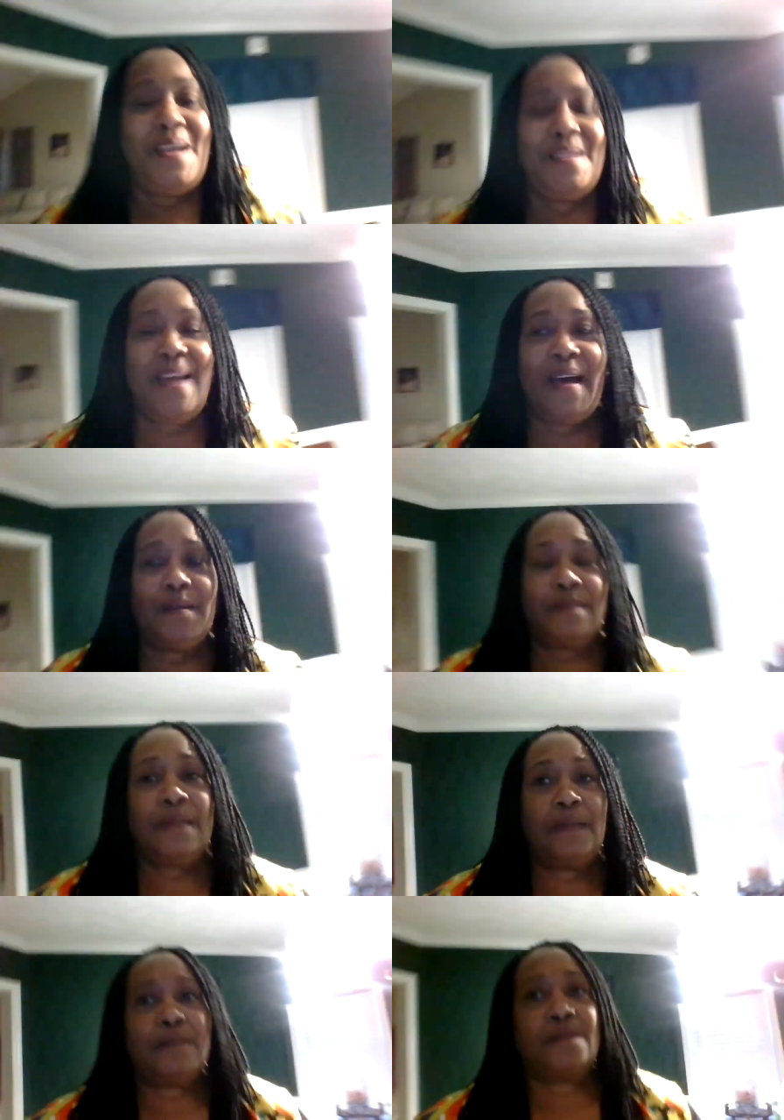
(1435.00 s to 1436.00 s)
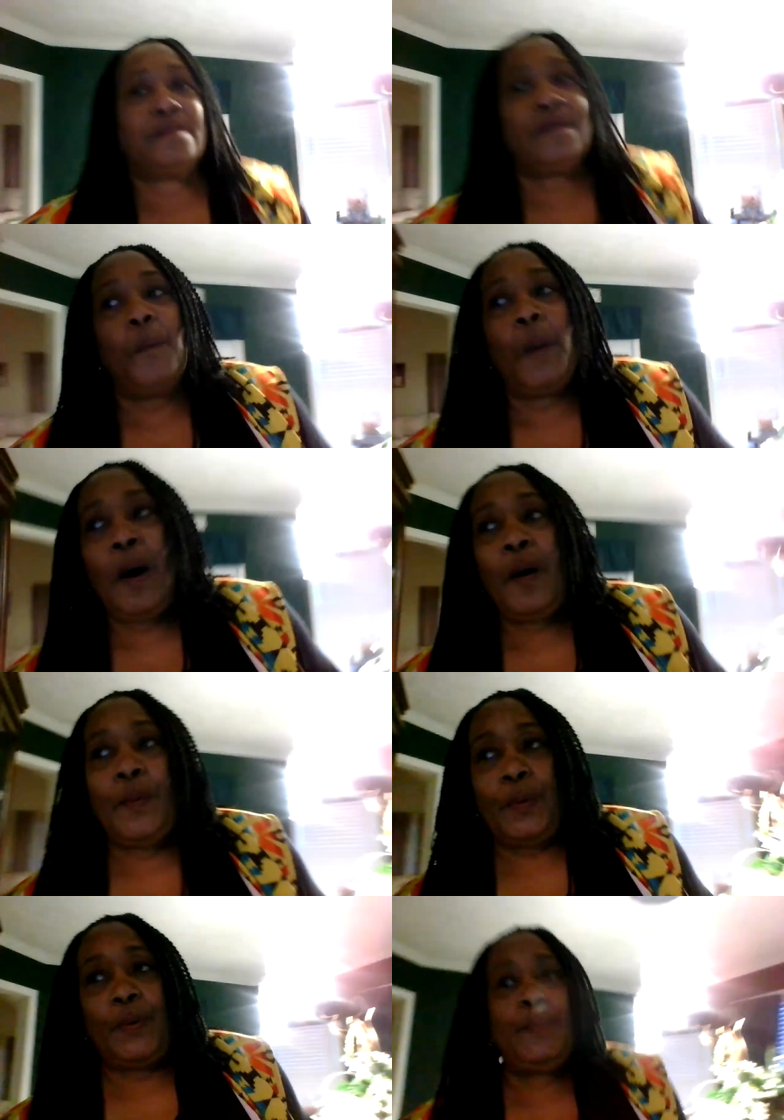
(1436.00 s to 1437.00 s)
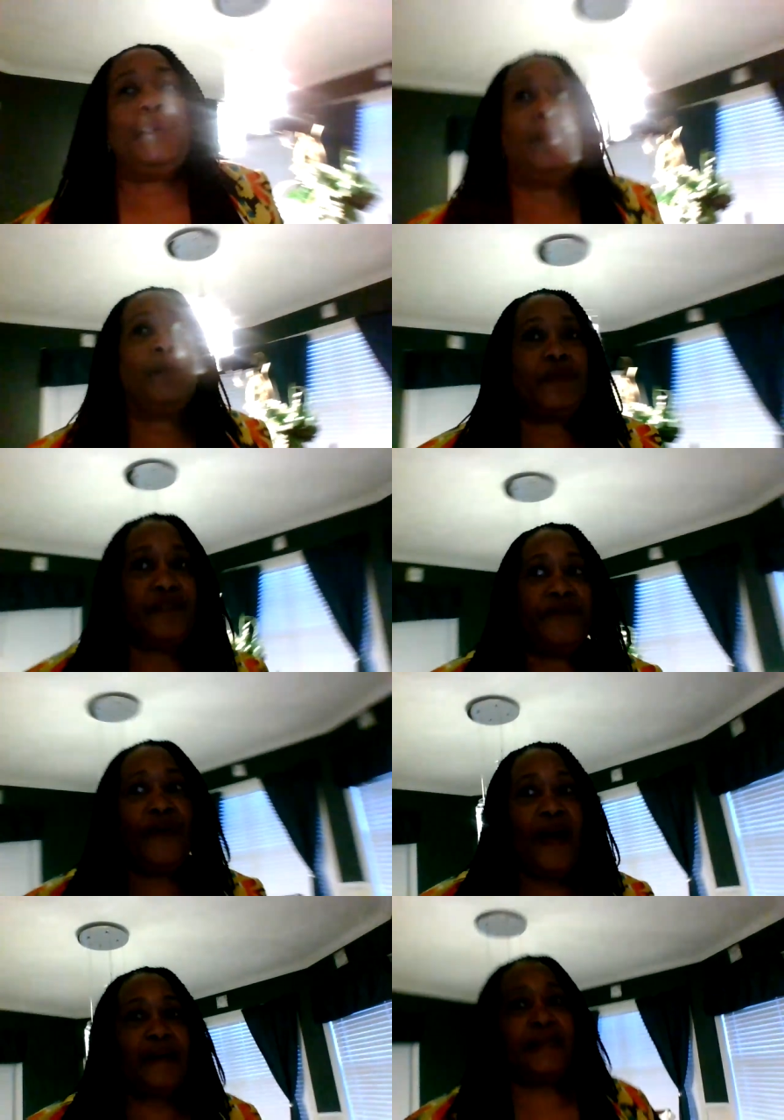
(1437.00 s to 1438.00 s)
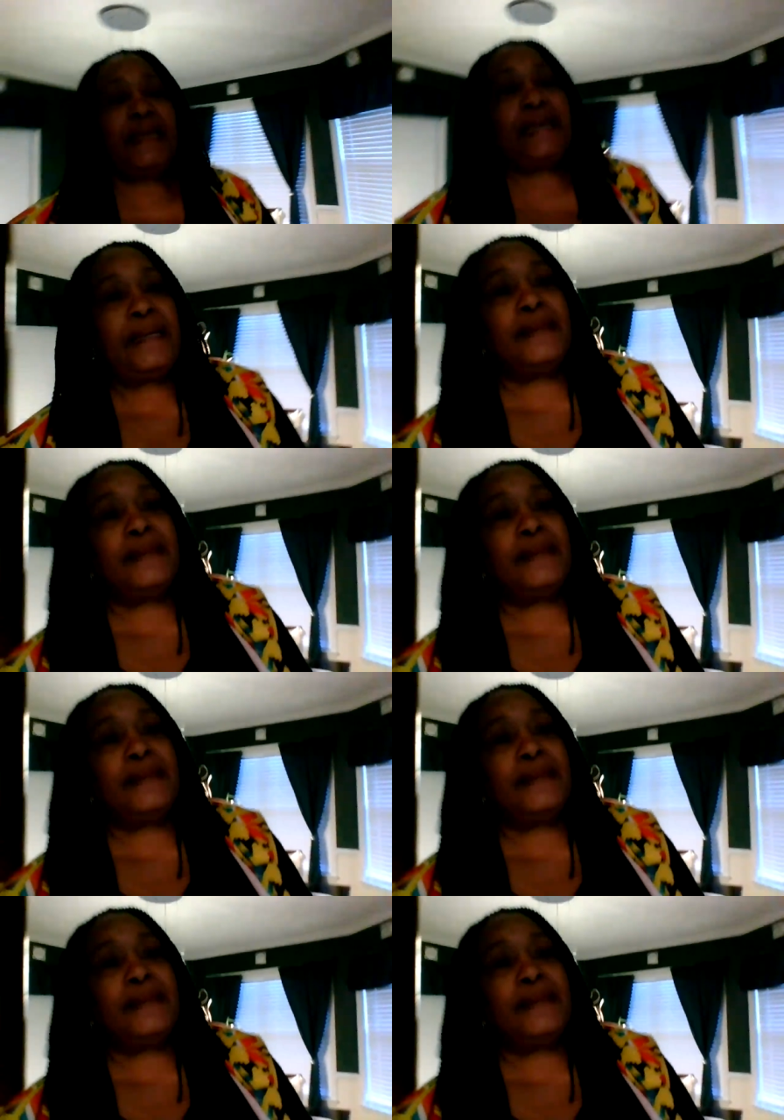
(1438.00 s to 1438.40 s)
Now, tomorrow, it's Friday,